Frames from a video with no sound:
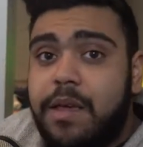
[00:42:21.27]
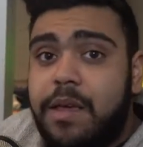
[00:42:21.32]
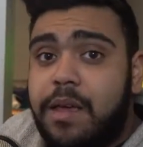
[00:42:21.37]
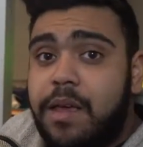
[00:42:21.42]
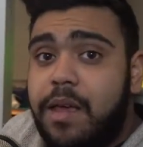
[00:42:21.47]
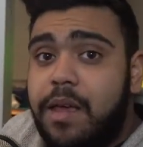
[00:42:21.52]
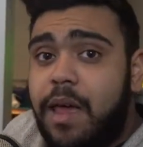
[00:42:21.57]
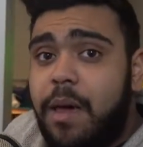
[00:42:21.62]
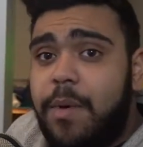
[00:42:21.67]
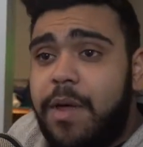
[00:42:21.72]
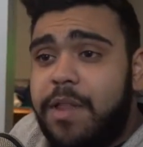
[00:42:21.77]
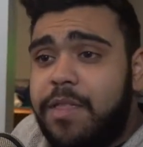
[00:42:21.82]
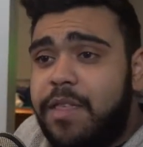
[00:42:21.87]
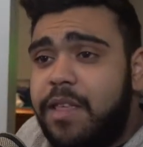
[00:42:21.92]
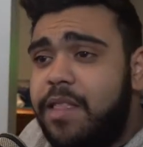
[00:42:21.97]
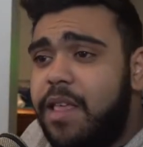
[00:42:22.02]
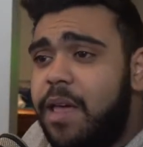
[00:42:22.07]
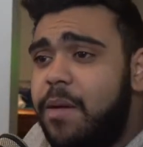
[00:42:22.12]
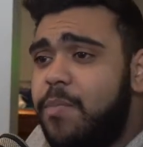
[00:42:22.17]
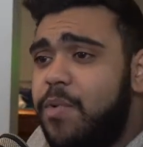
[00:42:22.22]
Yeah, but I
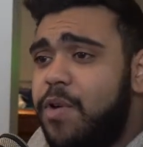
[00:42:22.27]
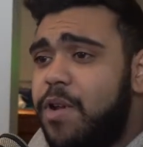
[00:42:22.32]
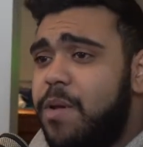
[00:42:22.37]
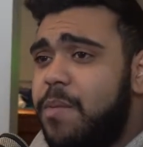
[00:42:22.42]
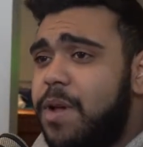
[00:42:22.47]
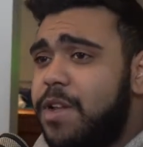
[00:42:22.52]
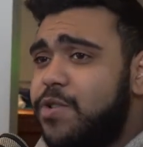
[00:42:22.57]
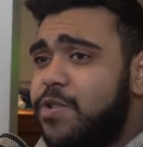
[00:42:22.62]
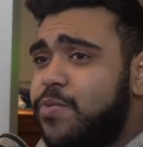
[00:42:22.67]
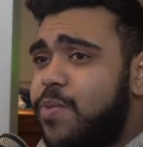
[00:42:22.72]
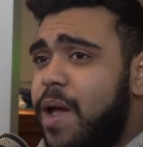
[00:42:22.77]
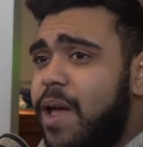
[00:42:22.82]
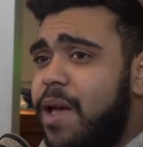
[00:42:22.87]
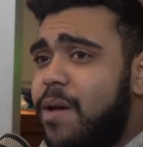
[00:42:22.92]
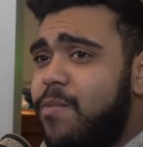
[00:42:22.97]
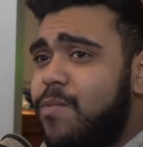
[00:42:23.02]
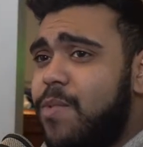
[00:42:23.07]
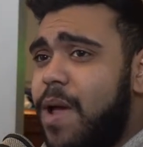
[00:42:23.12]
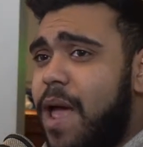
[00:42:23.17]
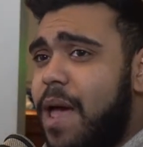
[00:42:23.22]
think that pretty much
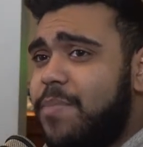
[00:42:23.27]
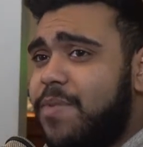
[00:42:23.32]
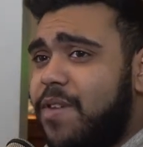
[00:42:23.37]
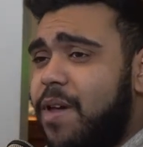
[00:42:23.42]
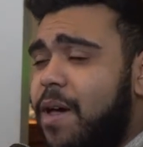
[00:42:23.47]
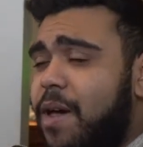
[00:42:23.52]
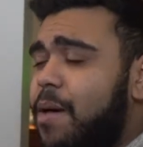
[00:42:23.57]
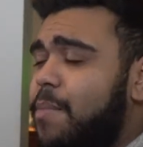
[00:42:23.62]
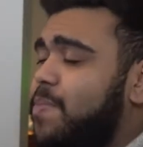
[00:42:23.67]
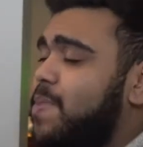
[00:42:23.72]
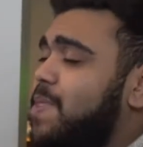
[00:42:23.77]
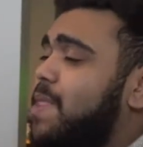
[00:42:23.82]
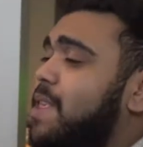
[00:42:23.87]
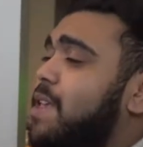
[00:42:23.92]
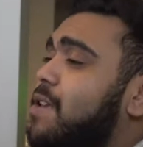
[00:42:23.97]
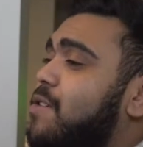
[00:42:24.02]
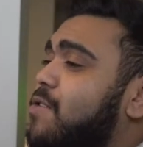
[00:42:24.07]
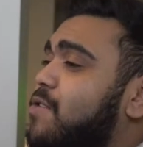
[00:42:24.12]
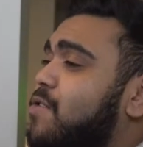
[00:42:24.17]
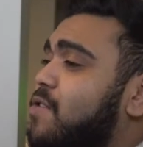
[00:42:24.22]
wraps up
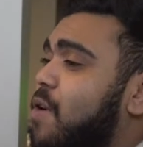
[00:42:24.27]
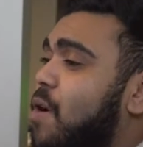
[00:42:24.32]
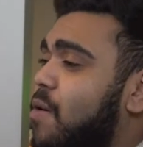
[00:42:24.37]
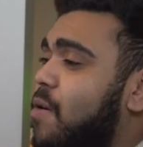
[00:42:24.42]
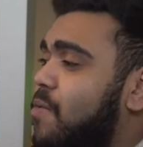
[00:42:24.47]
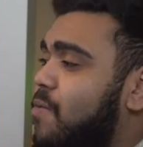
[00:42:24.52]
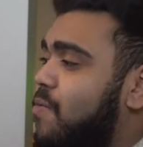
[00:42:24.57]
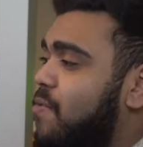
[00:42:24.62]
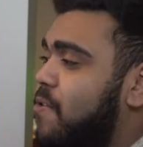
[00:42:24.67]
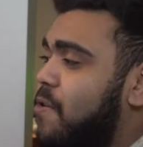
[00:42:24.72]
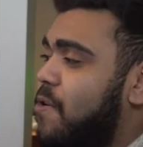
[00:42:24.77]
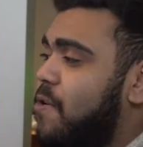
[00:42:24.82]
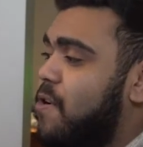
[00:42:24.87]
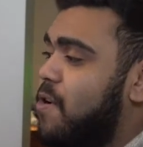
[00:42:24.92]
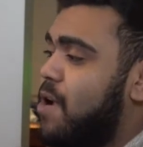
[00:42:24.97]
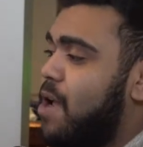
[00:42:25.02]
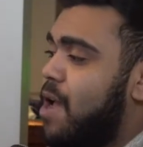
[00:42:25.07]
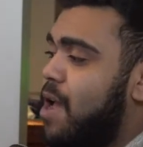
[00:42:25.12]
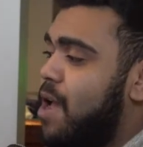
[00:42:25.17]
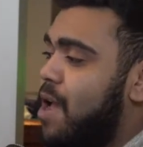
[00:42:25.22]
the show
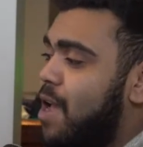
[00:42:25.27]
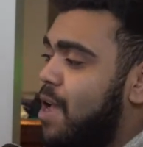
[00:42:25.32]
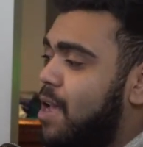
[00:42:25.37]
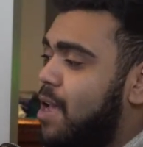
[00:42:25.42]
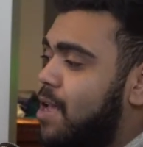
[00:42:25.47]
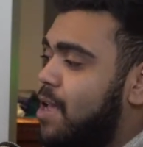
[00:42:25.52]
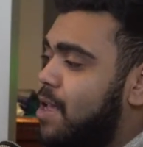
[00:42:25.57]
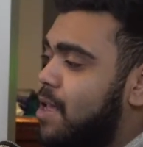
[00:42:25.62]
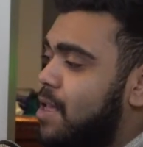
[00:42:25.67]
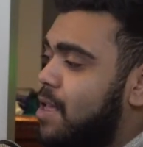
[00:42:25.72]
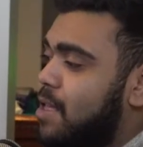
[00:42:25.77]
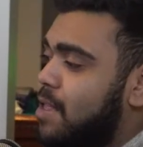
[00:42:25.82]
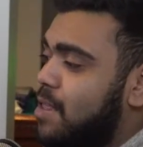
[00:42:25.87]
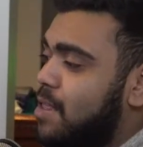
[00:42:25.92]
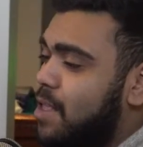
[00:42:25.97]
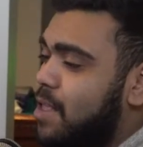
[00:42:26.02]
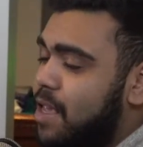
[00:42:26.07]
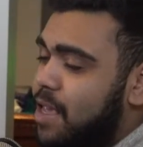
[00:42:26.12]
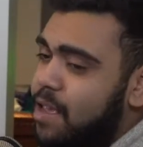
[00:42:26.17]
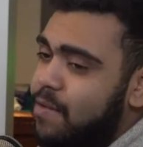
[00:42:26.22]
for the
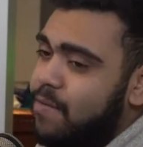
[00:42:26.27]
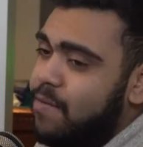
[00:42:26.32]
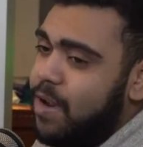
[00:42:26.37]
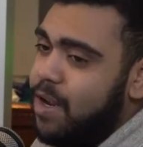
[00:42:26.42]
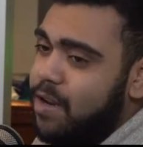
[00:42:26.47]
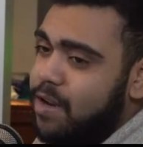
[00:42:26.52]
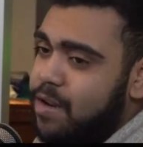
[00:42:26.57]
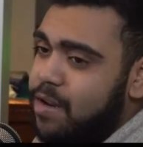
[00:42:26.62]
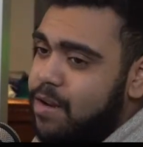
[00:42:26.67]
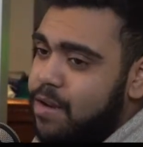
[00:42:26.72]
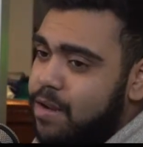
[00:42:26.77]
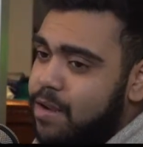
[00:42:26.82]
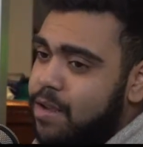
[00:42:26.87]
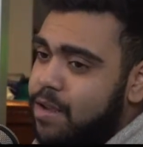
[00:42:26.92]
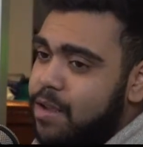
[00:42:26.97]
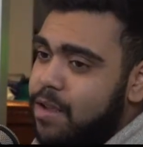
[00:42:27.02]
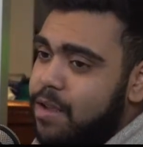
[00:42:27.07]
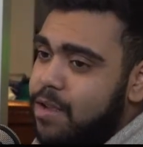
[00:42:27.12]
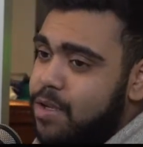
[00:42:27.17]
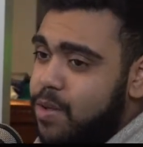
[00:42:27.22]
evening.
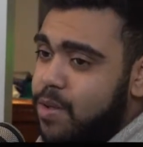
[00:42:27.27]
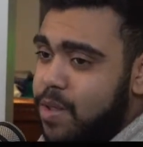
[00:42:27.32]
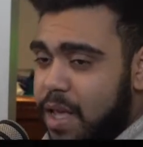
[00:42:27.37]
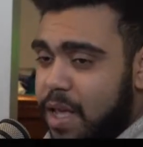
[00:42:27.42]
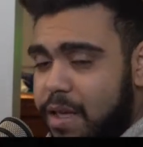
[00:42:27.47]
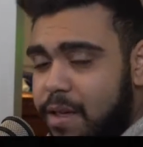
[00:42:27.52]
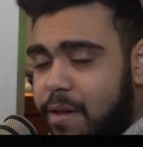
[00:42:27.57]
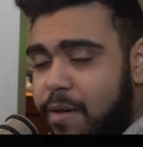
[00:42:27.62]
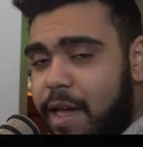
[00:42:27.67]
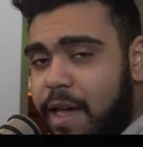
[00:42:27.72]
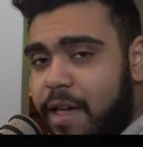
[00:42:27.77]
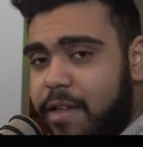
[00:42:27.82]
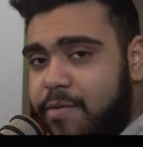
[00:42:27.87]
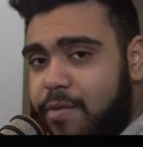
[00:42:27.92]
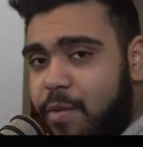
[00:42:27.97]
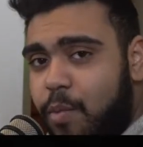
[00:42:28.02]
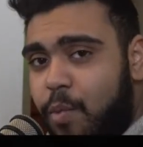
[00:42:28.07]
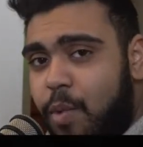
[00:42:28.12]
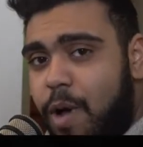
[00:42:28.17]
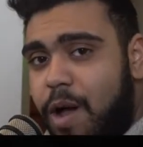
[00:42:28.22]
So thank you guys
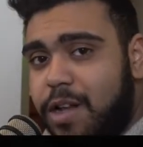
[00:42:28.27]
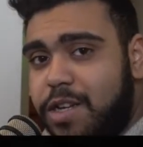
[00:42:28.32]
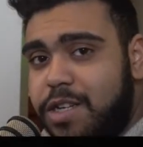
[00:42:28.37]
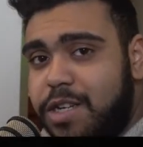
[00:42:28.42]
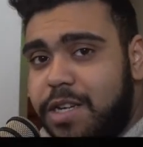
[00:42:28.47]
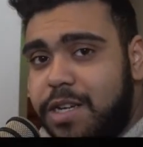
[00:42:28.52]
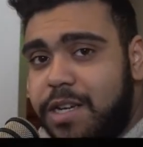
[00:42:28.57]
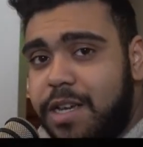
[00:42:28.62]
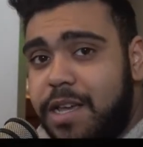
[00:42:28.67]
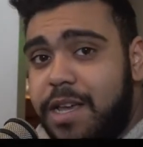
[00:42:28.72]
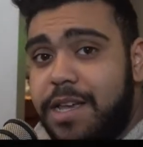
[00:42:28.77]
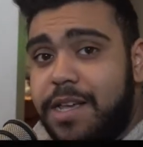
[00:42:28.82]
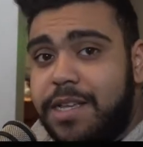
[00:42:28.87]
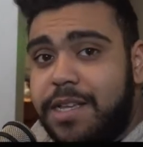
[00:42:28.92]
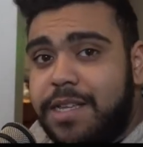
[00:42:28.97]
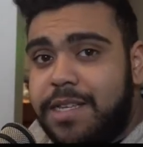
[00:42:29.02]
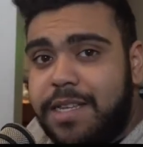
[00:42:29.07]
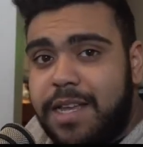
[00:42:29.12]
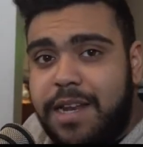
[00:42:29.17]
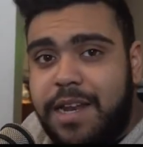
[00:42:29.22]
for watching
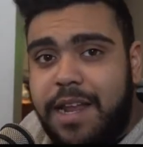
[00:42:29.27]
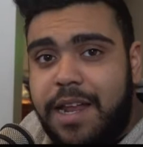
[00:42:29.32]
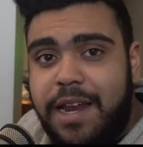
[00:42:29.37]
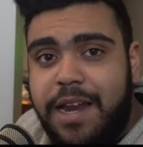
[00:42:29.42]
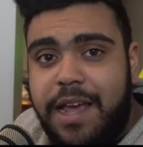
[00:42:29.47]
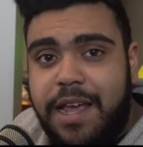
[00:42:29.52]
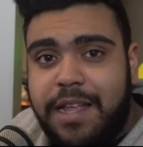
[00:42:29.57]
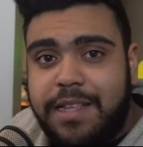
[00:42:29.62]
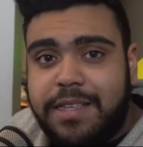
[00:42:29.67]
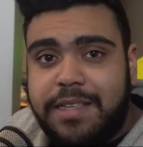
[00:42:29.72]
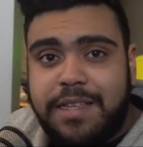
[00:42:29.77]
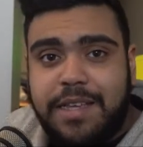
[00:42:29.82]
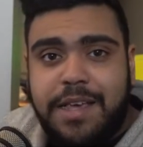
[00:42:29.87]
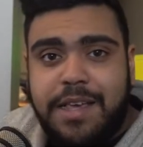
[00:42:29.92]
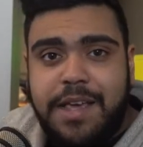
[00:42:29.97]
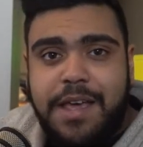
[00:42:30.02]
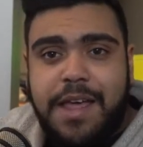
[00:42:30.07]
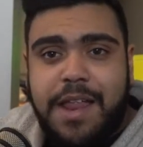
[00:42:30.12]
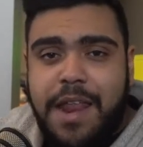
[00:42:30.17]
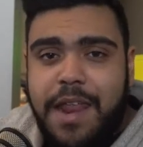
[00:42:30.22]
Sunday Nights.
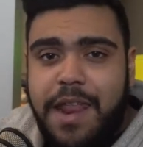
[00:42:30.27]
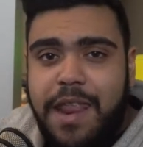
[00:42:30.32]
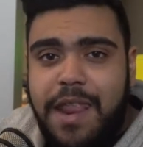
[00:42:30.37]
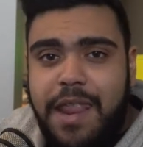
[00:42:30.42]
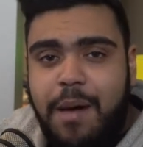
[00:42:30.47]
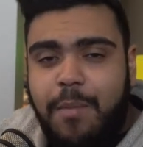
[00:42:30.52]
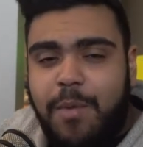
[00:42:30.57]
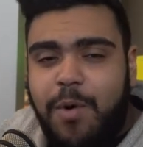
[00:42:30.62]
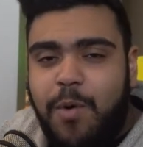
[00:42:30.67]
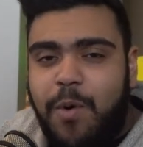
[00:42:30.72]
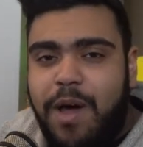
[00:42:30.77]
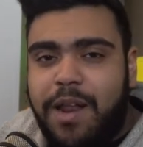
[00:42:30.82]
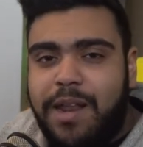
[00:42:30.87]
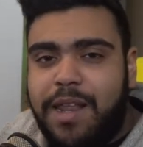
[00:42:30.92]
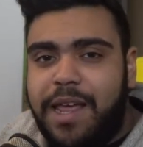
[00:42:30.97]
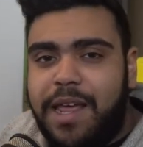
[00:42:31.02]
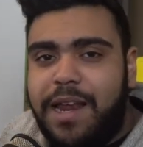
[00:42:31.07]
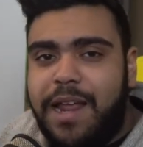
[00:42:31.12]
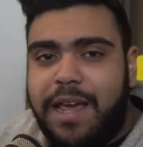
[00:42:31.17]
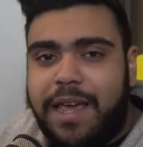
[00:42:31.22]
#1
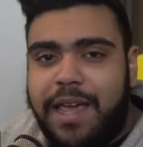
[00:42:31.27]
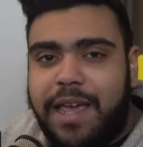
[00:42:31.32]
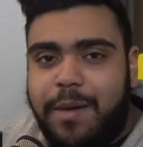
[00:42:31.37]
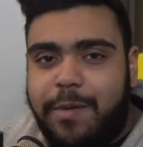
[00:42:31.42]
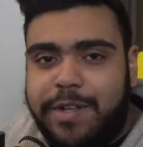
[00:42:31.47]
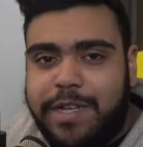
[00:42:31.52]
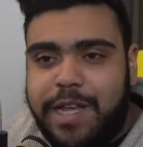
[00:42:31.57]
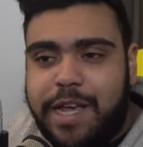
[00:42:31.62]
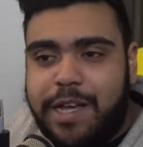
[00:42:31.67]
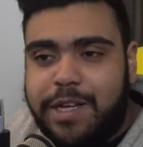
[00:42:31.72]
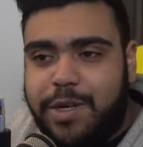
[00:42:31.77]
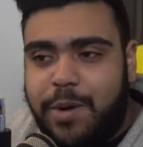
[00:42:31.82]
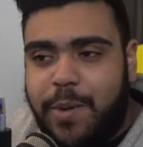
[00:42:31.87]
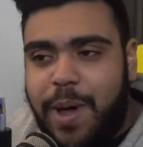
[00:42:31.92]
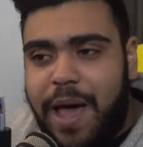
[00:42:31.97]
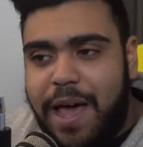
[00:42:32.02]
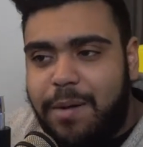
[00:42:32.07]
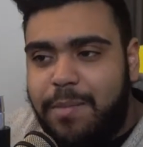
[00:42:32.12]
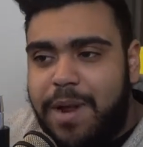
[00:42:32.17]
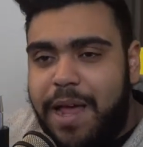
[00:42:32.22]
late night gaming talk show,
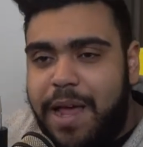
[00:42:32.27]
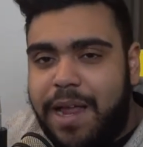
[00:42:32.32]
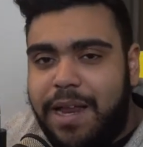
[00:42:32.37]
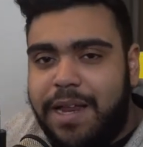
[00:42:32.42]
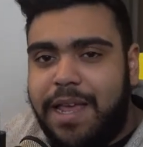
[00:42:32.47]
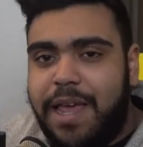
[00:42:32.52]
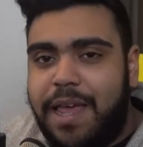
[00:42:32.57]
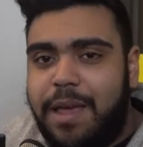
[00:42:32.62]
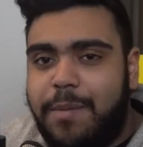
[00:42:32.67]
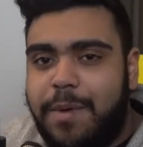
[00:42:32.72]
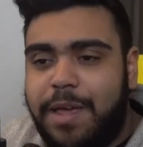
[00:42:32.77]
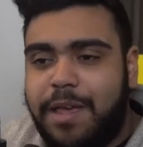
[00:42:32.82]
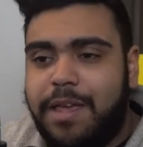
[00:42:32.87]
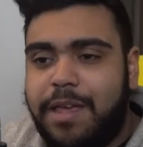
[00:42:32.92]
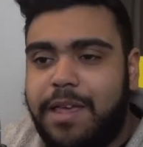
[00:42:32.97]
Adam 9 Gaming.